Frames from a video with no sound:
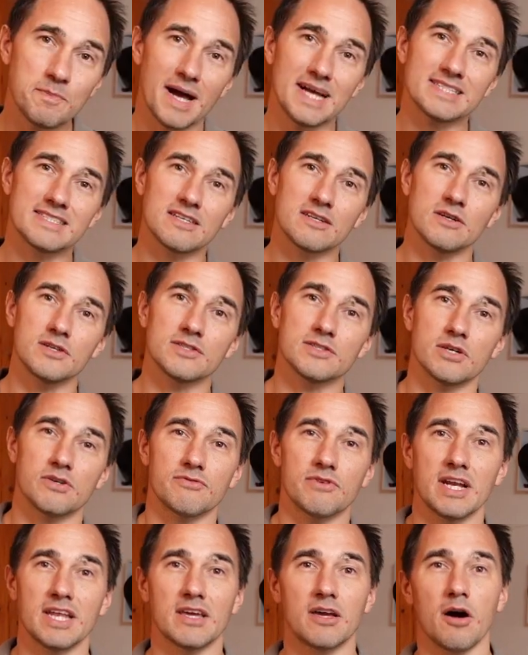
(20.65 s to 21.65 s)
bicycles
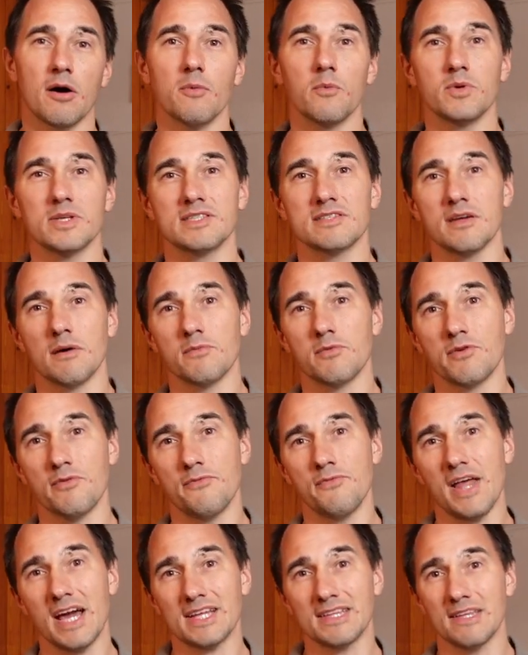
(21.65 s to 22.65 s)
already come with some
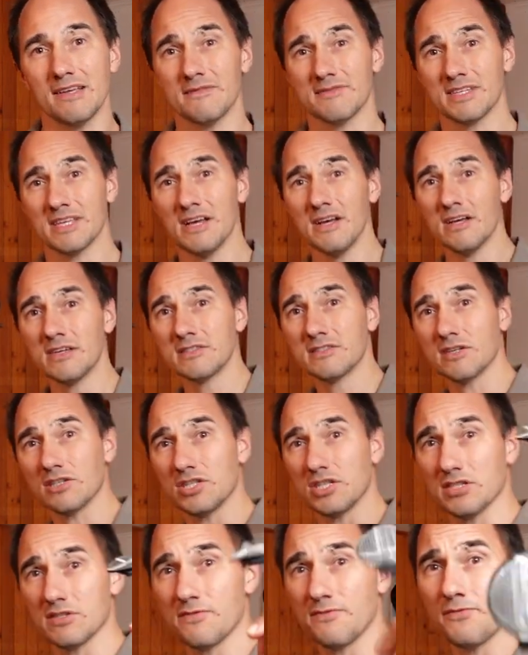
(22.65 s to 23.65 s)
reflectives,
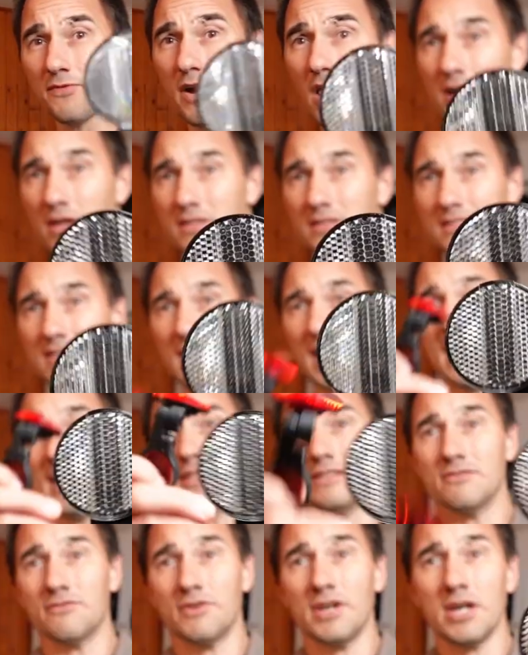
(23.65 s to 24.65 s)
such as front
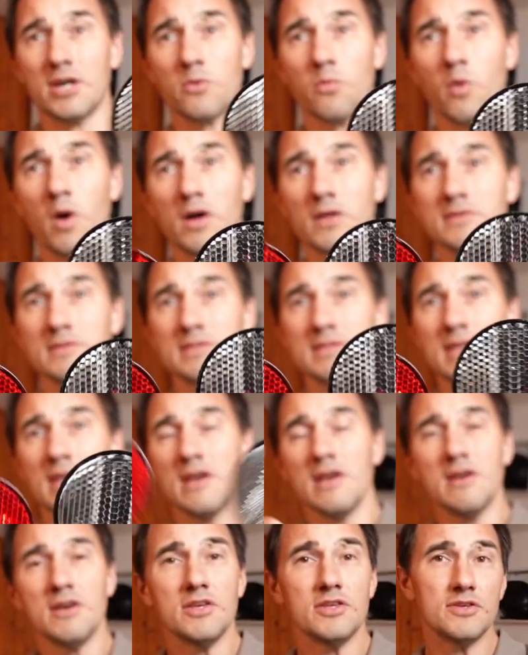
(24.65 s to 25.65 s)
and rear ones.
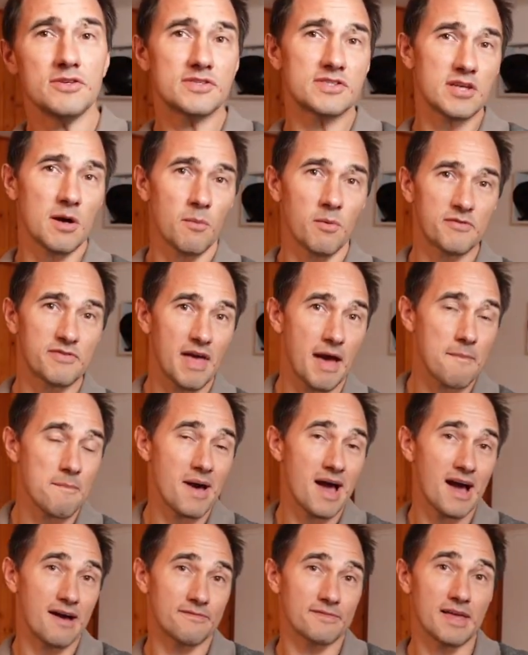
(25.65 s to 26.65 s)
Some of them
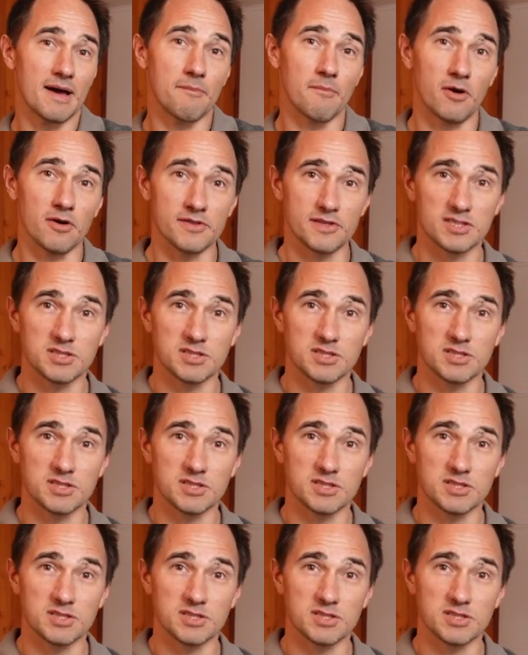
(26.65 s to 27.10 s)
have them on the